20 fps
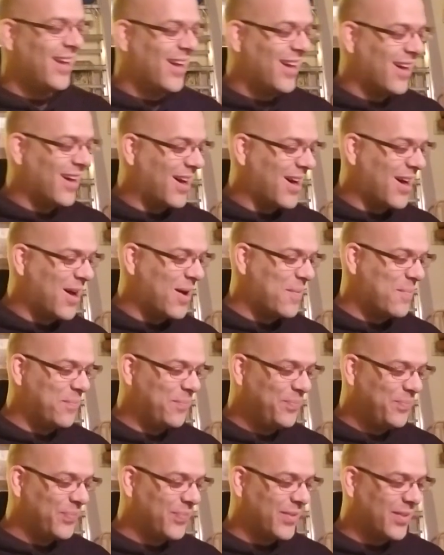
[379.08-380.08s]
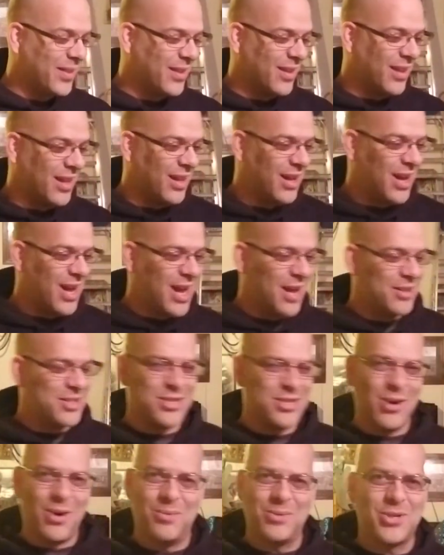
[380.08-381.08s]
Um, uh,
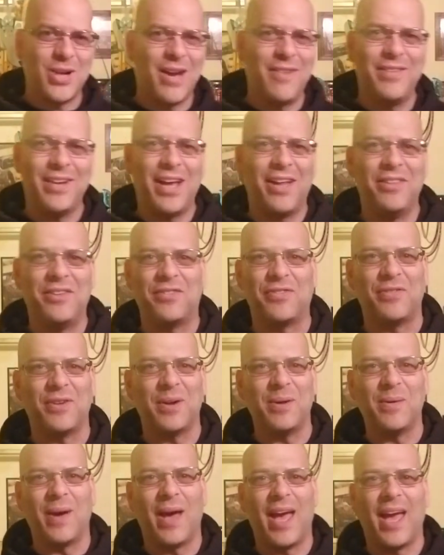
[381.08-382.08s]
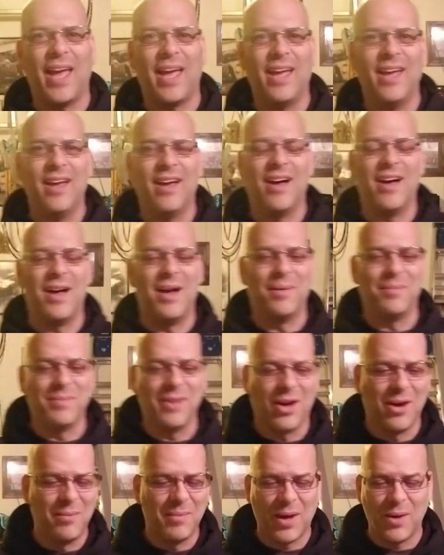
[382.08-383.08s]
so, I'm driving down the freeway um,
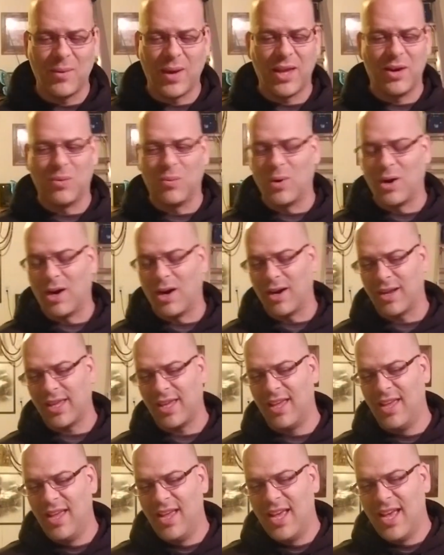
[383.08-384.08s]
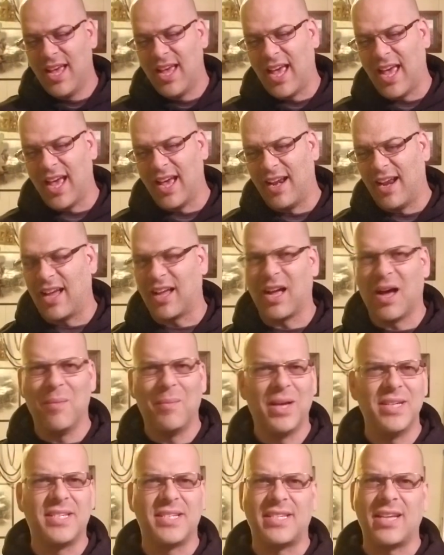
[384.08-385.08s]
on my way to work, and I got
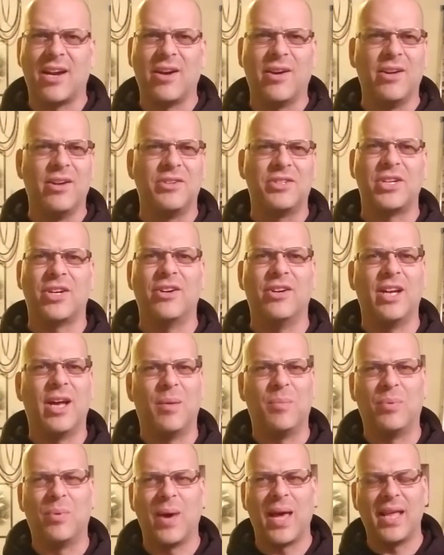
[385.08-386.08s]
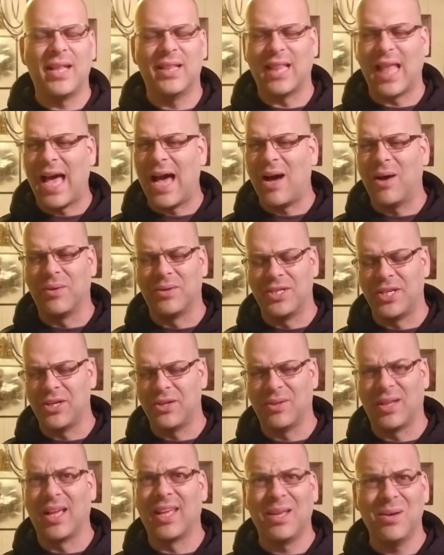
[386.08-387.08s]
my stereo turned up way loud too.
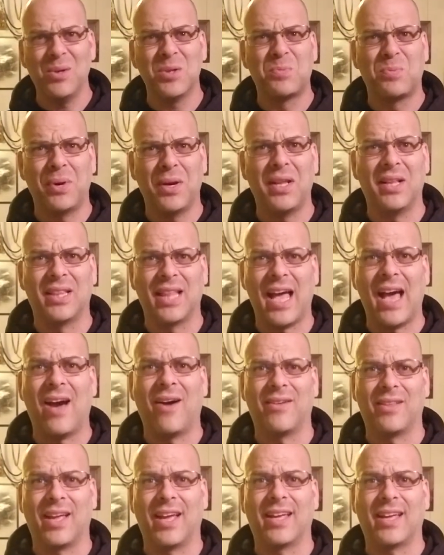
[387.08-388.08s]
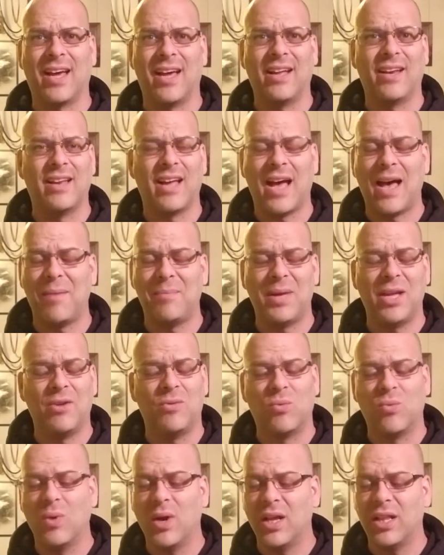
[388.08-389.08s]
Like, it was pretty loud. Like, I, have
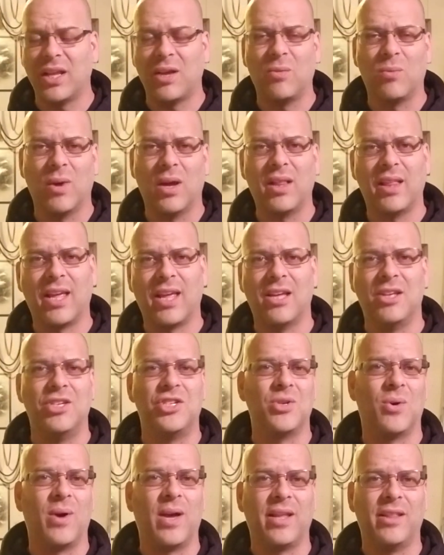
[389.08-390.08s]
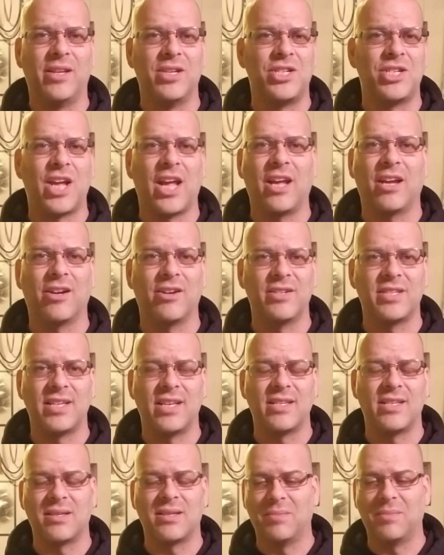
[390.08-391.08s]
been really, really enjoying the shaker
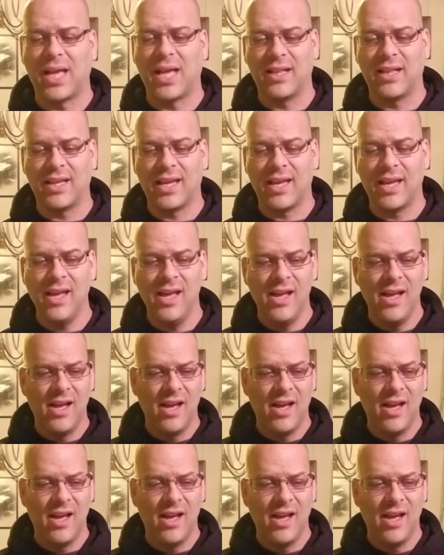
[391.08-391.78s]
system lately.